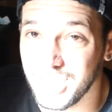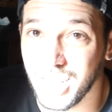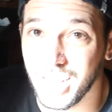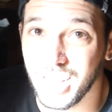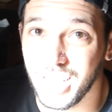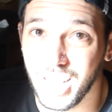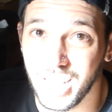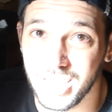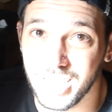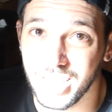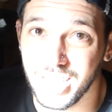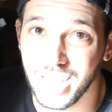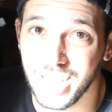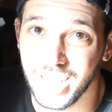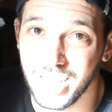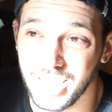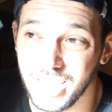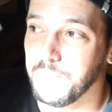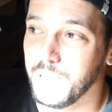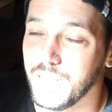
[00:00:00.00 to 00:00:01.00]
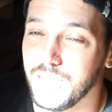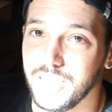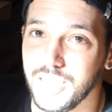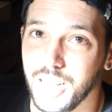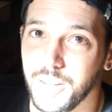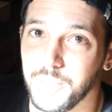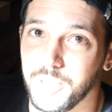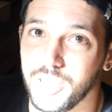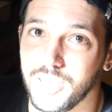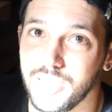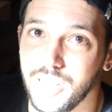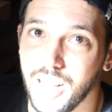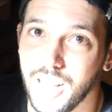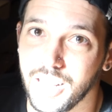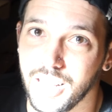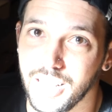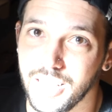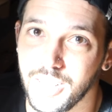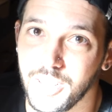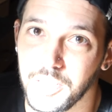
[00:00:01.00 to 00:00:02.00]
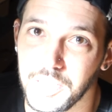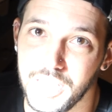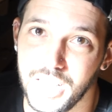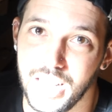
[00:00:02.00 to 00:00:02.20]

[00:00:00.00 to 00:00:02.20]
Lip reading: not a lot to cut. Me and Zane were just talking the whole